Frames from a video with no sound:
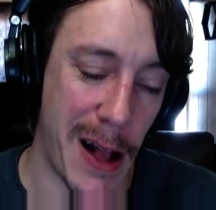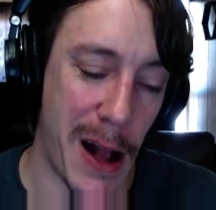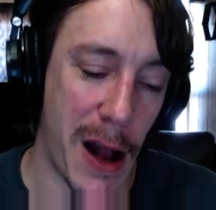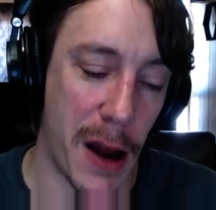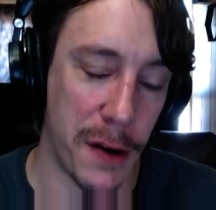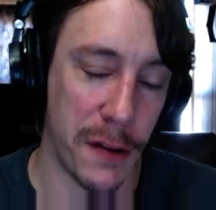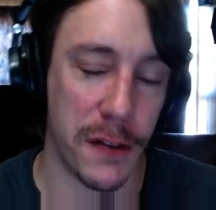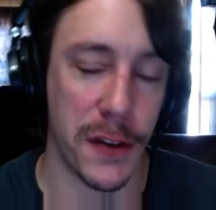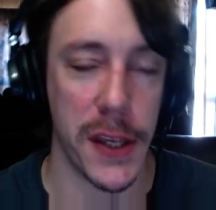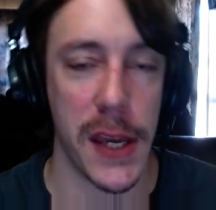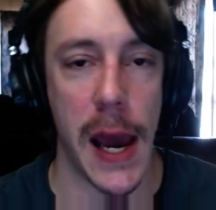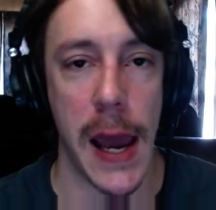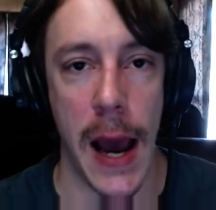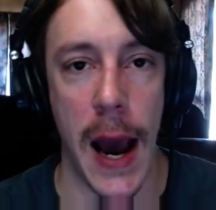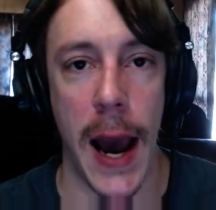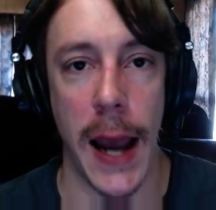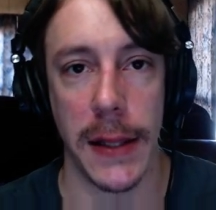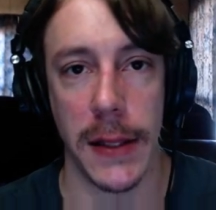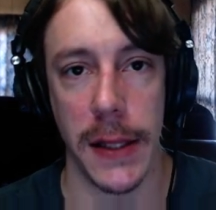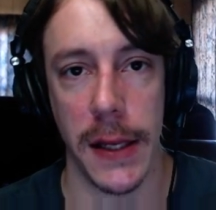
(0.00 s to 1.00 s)
honestly, I
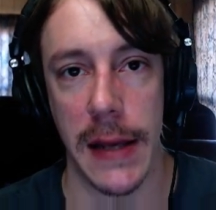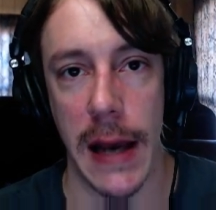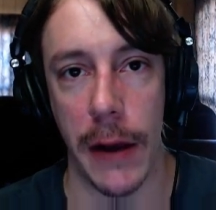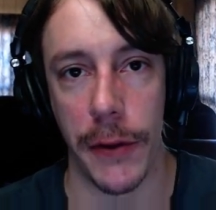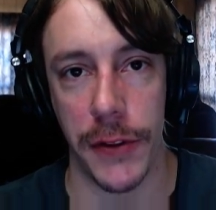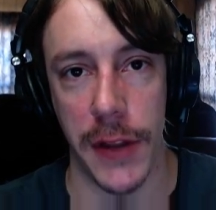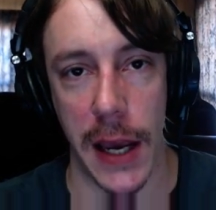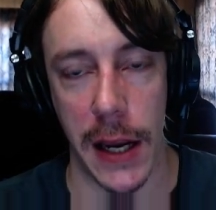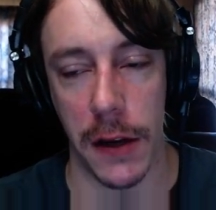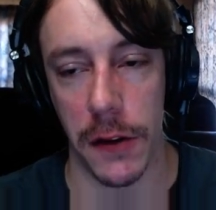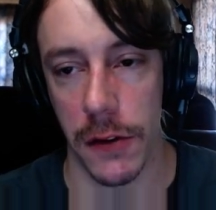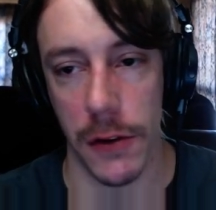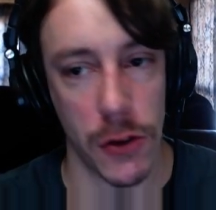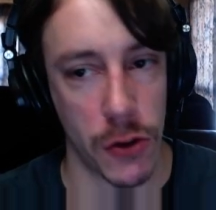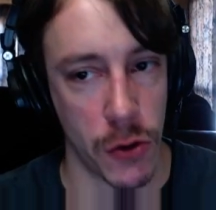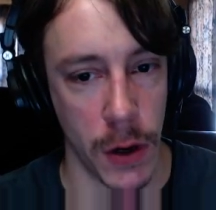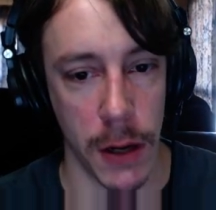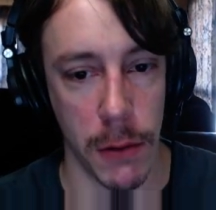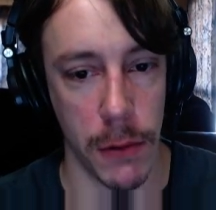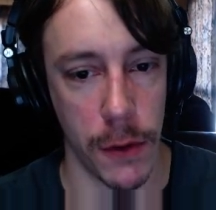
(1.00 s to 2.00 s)
highly doubt that, because
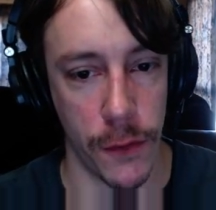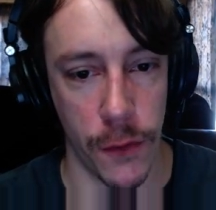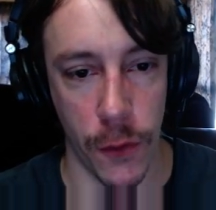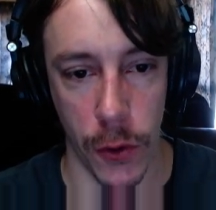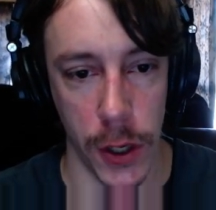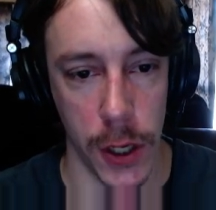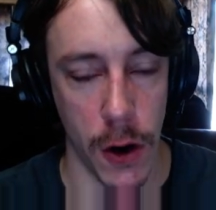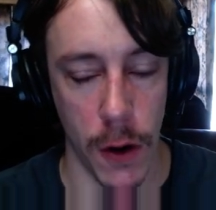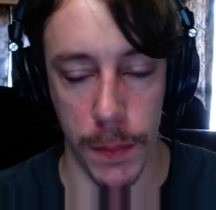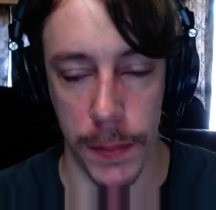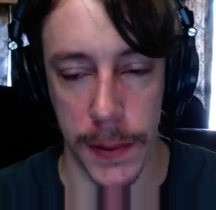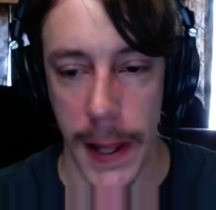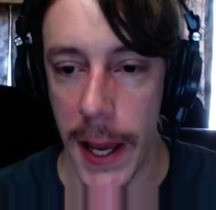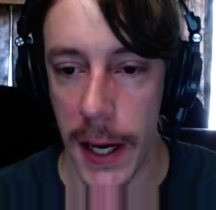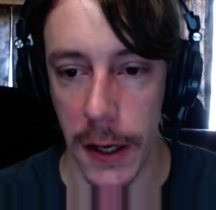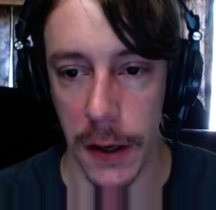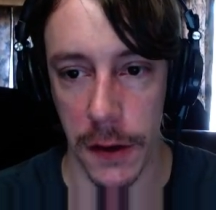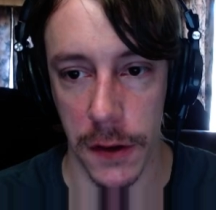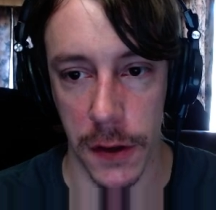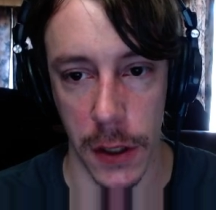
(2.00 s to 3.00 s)
in twenty-one forty, our
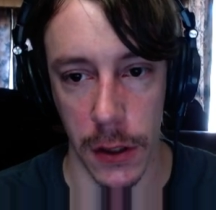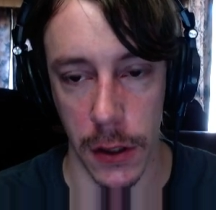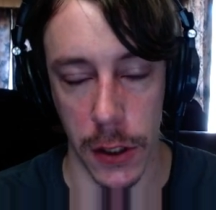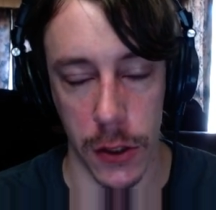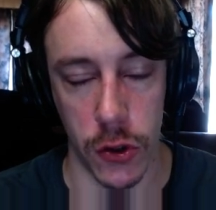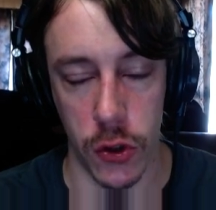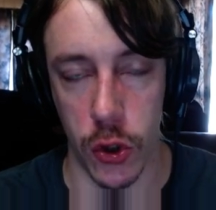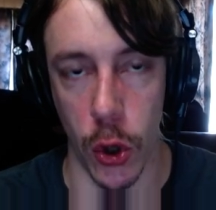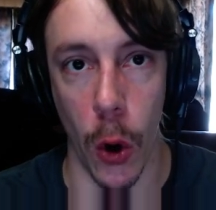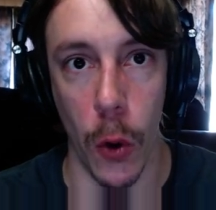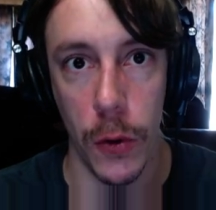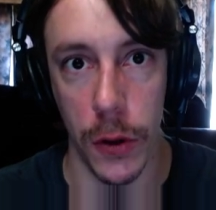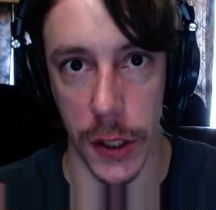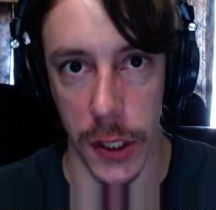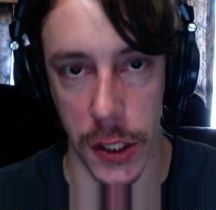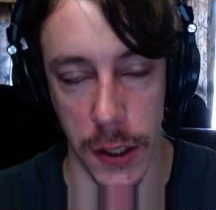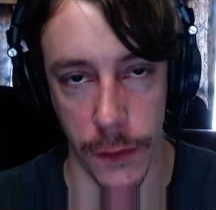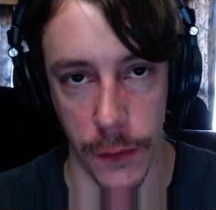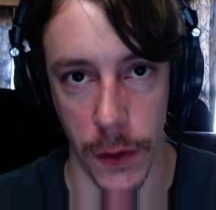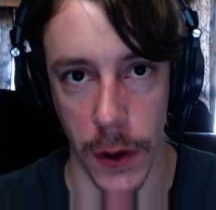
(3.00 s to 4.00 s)
planet is going to look
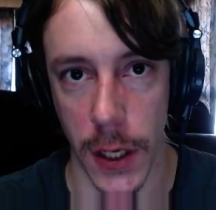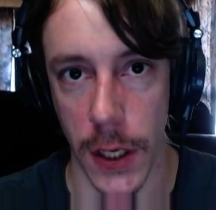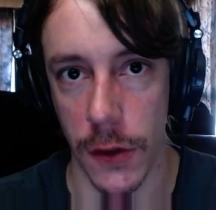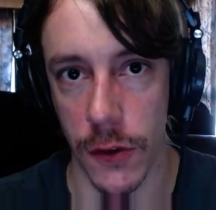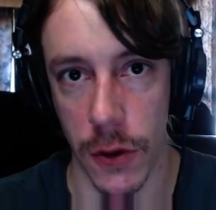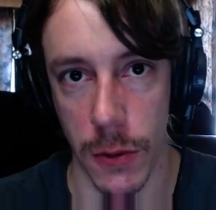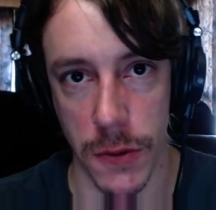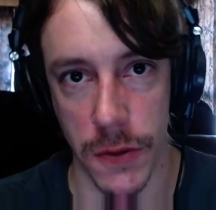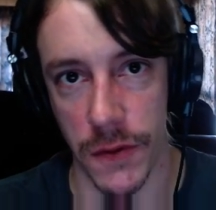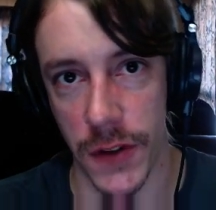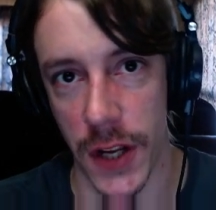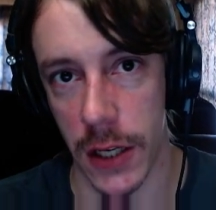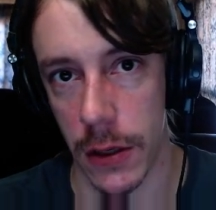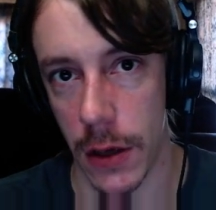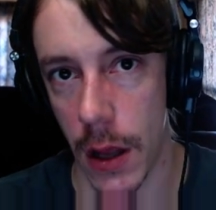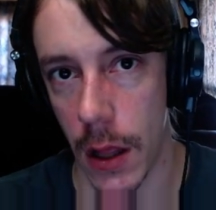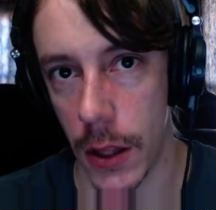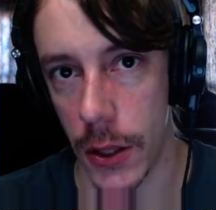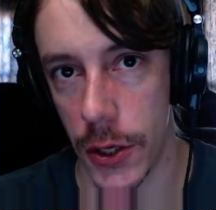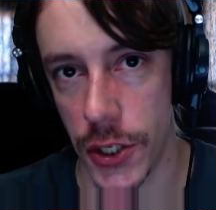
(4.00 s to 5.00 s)
totally different in terms of
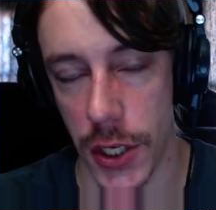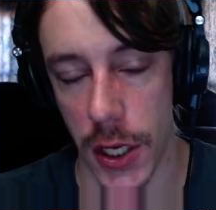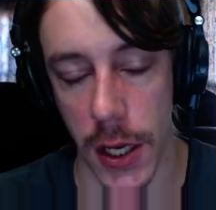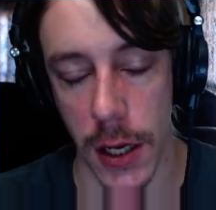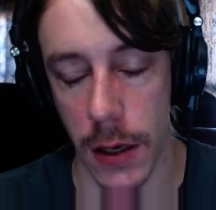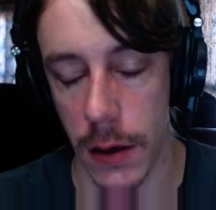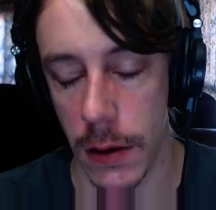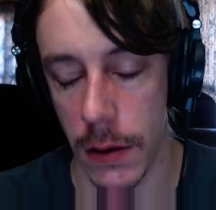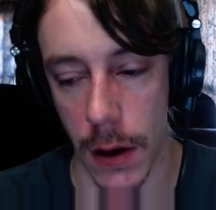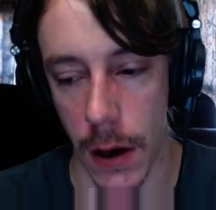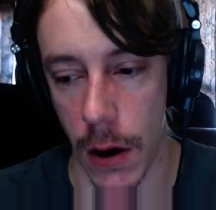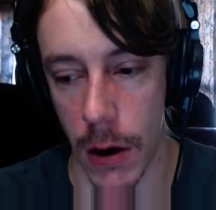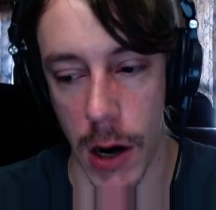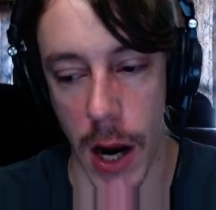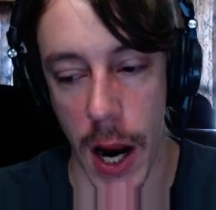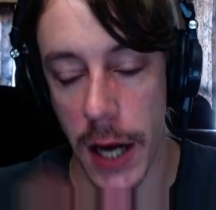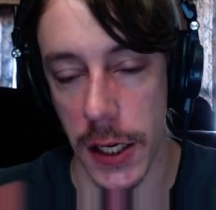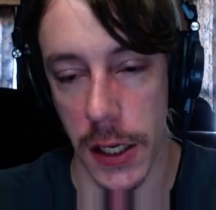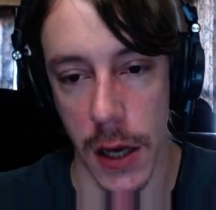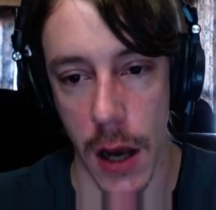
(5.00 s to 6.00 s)
technology and our
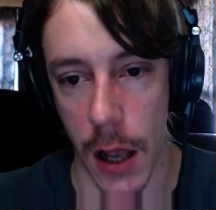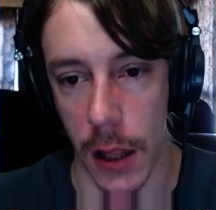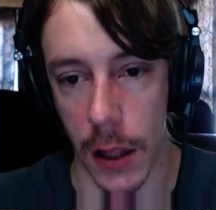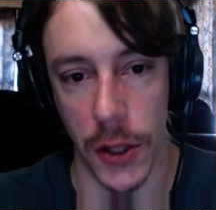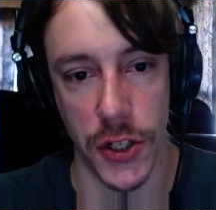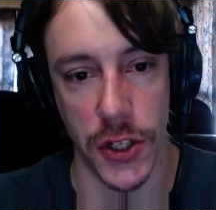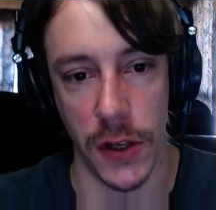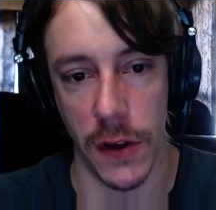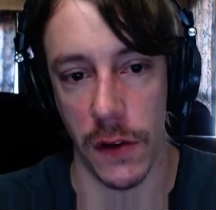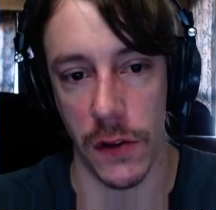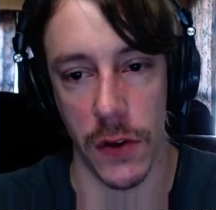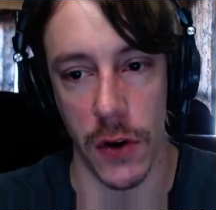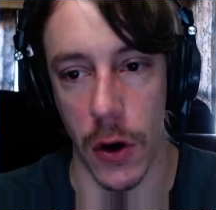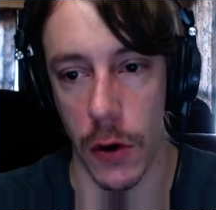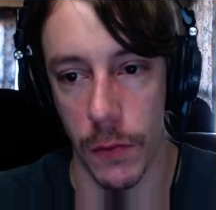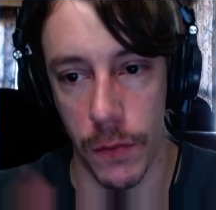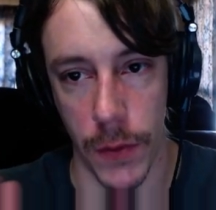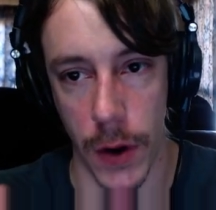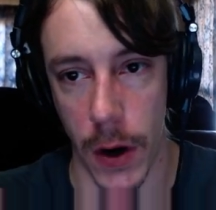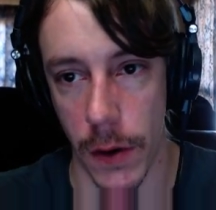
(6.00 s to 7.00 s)
ideologies and
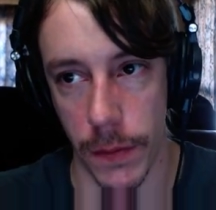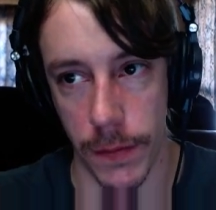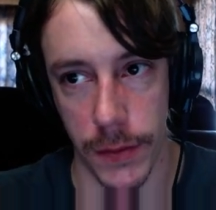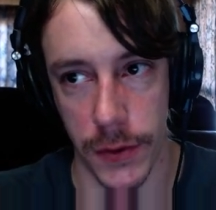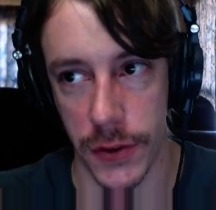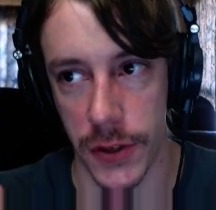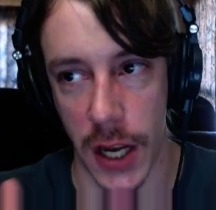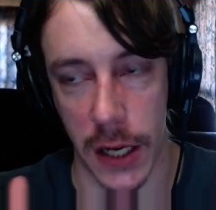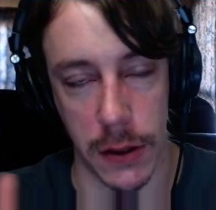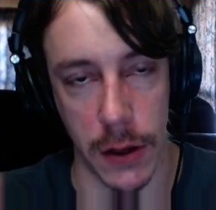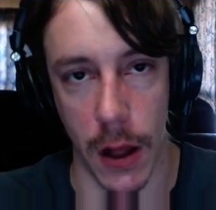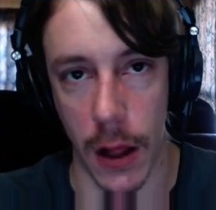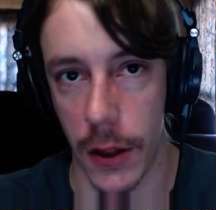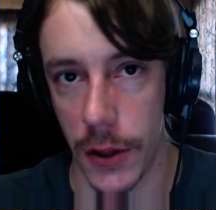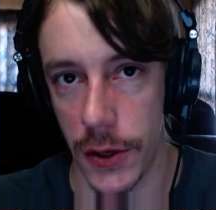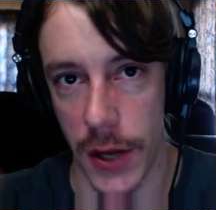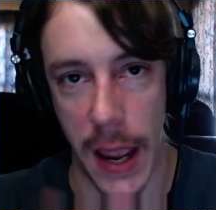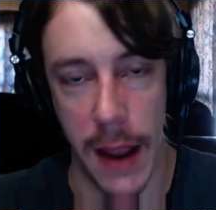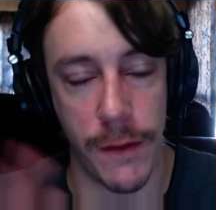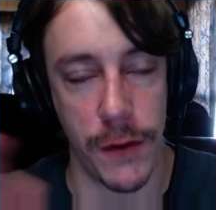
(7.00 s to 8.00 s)
our, our
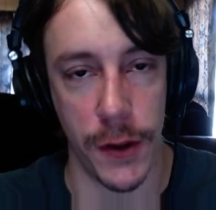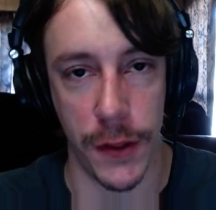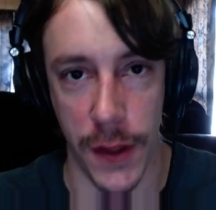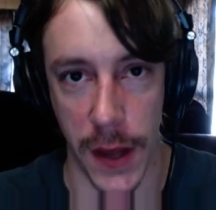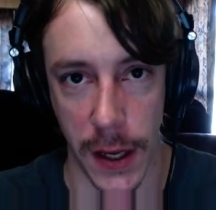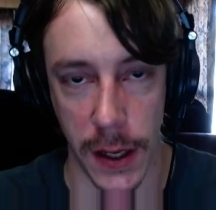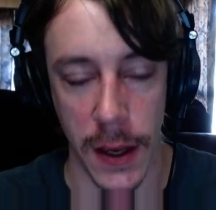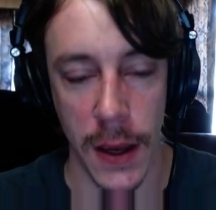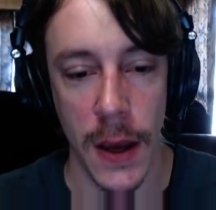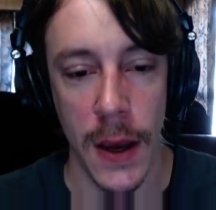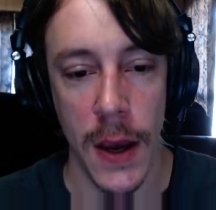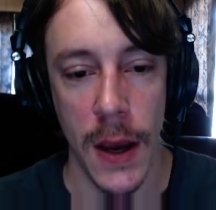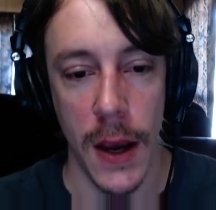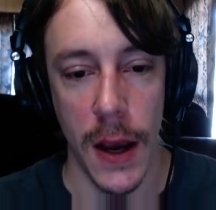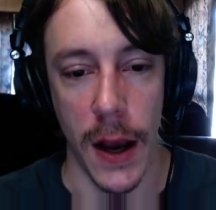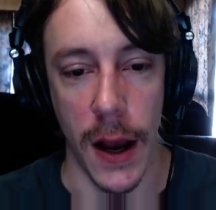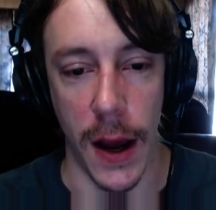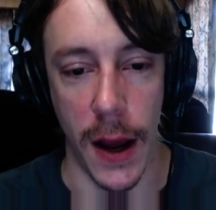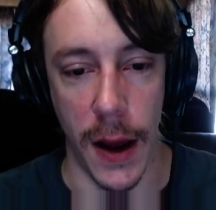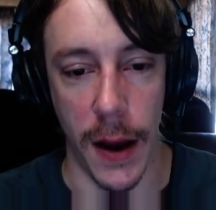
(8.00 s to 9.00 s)
technology, everything.
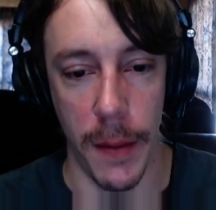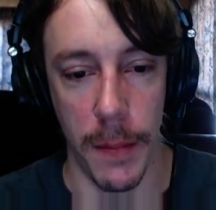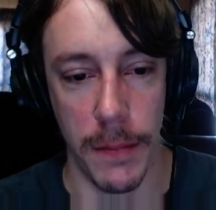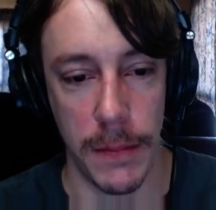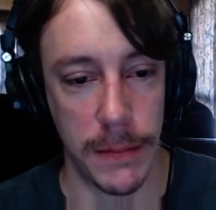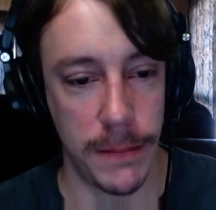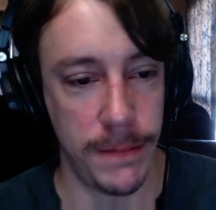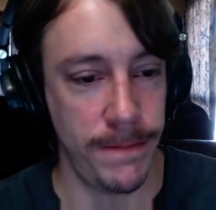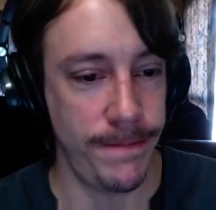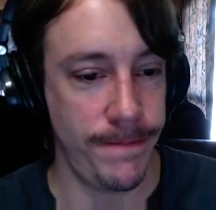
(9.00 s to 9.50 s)
Um,